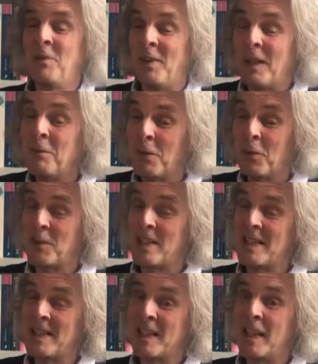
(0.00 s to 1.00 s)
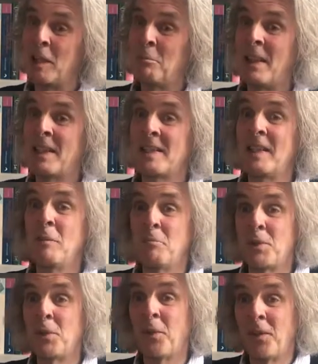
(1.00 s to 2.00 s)
well, I would obviously say a blessing,
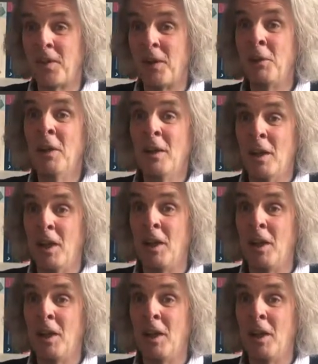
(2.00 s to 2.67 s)
but also uh,